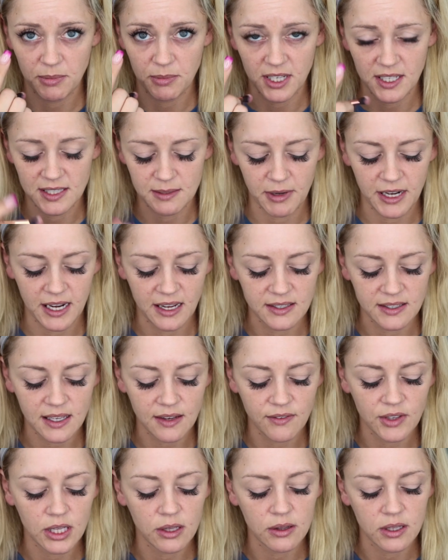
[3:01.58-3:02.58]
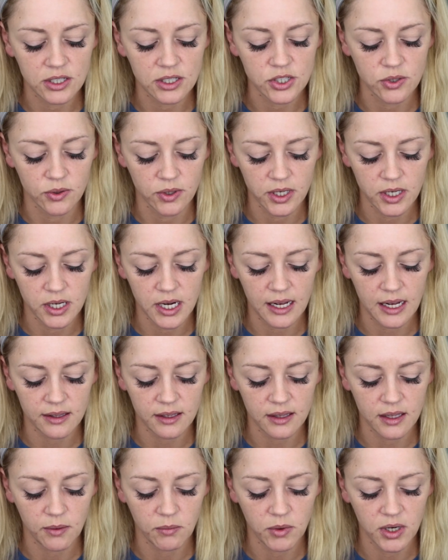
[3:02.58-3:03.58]
because my nails, even though they're shorter now
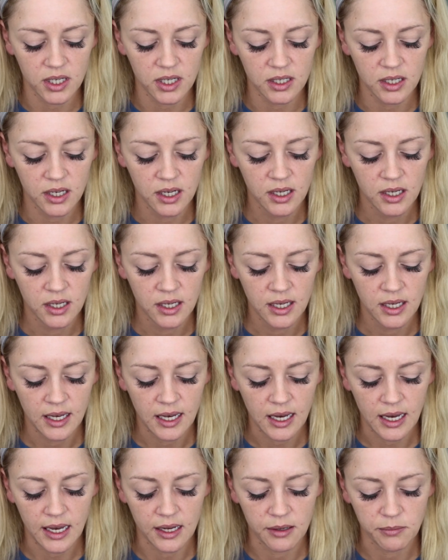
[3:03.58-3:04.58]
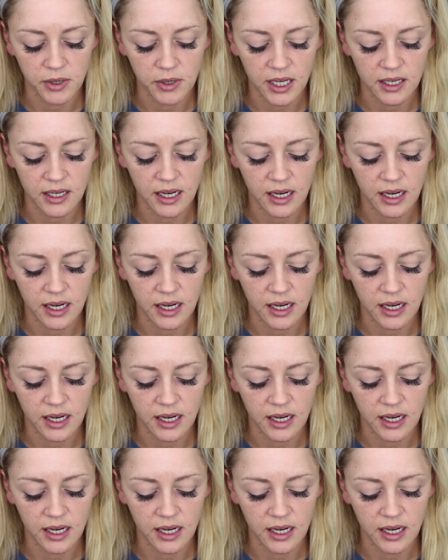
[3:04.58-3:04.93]
than they were, I had them cut